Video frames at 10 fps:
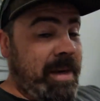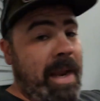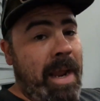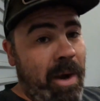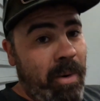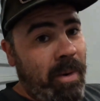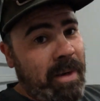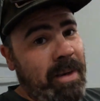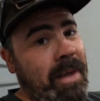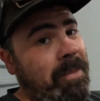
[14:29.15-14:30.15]
now
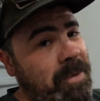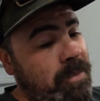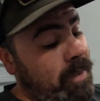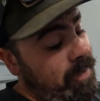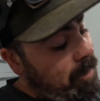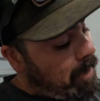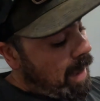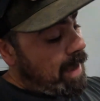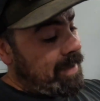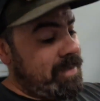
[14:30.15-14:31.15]
I can get between the
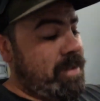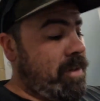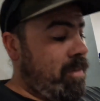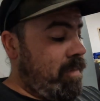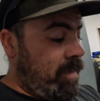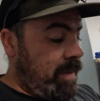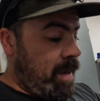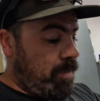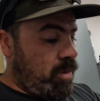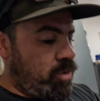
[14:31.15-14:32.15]
bars to do everything up,